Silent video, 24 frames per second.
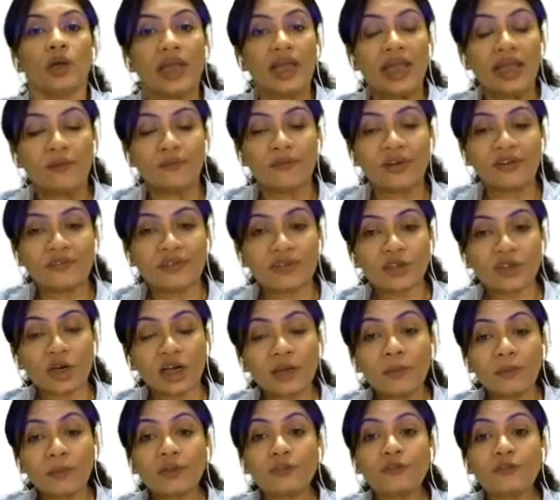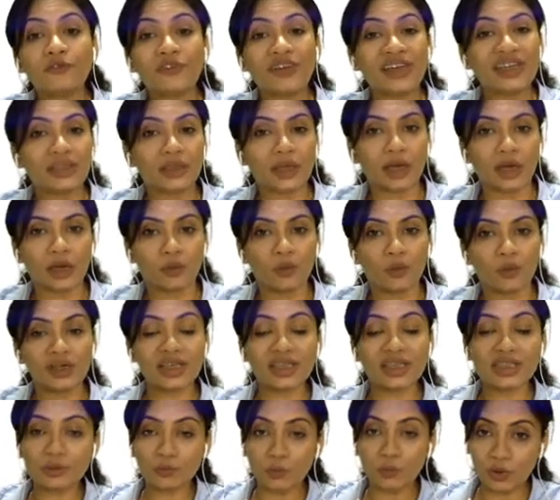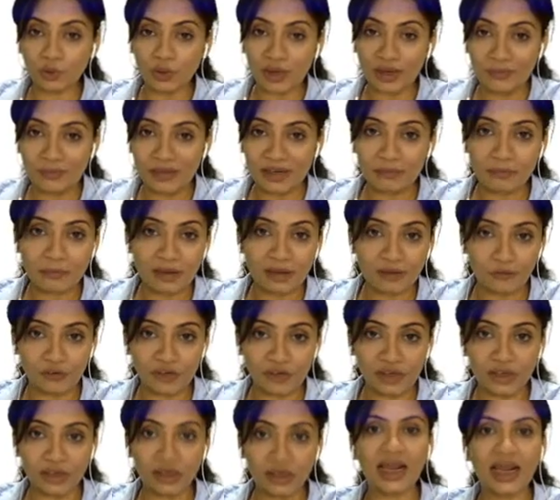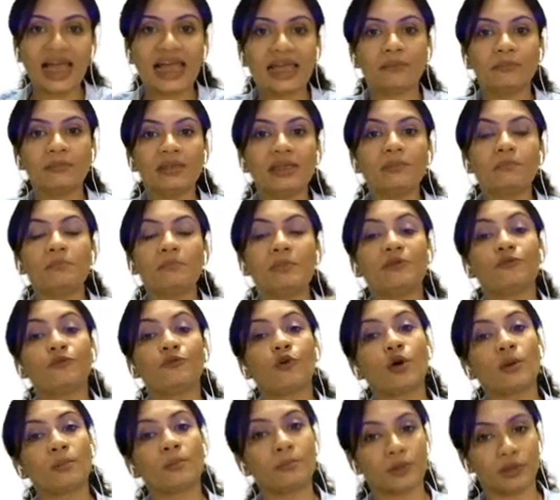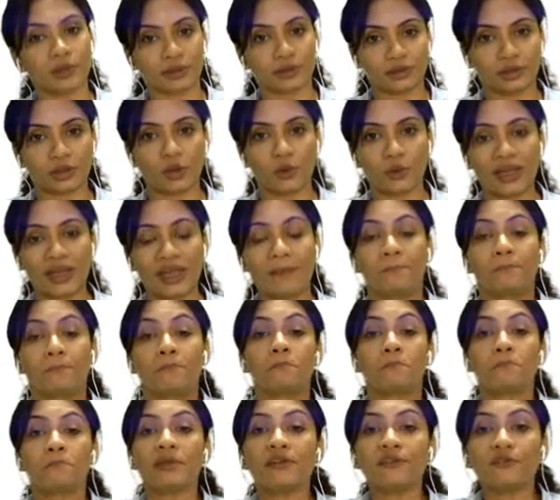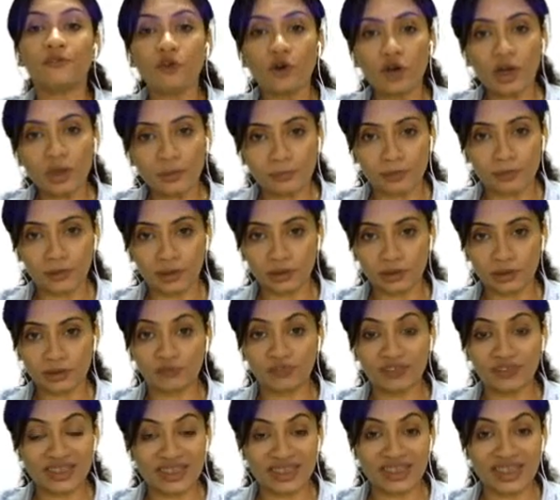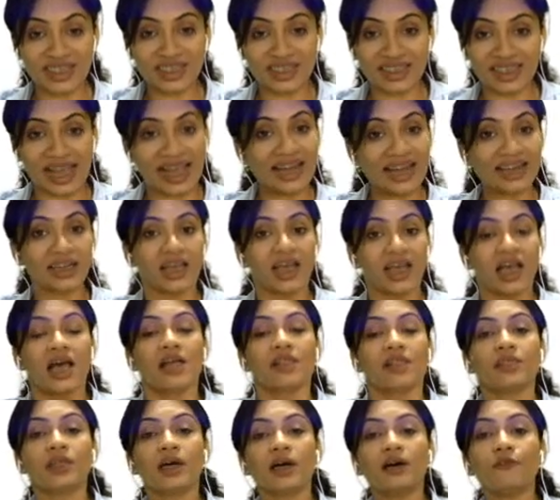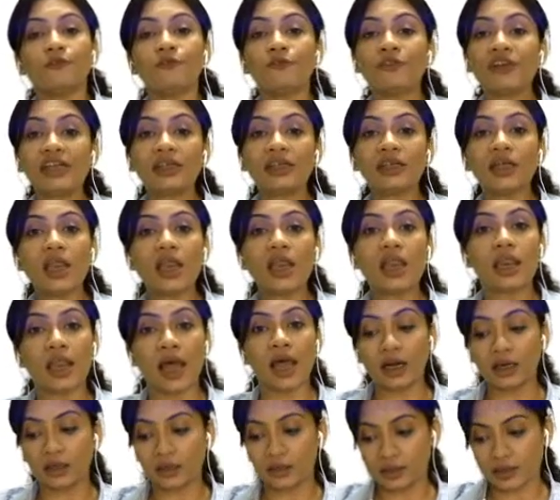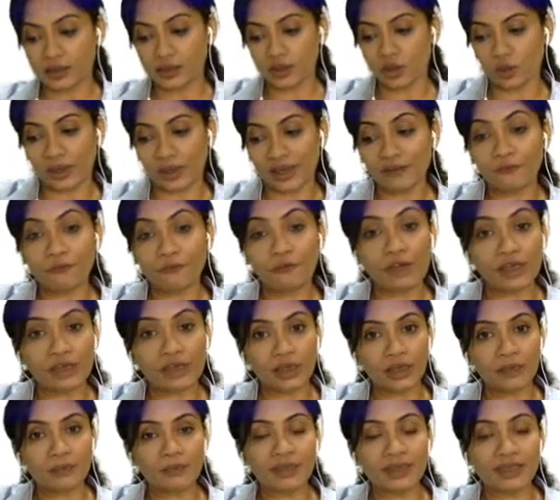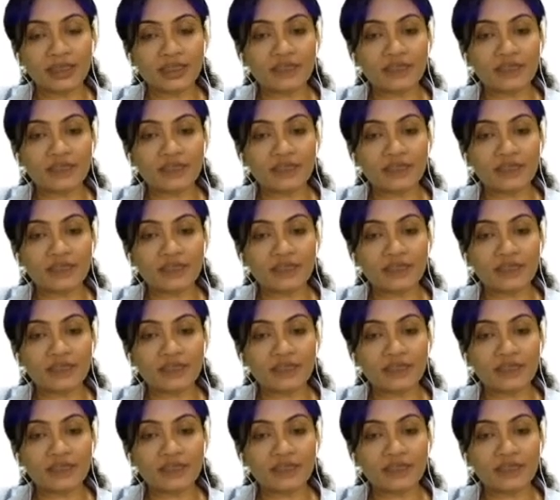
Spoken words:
when we're talking about fetal, what do I mean by fetal? I mean before birth. Okay, before birth we see that the fetal lungs, okay, fetus means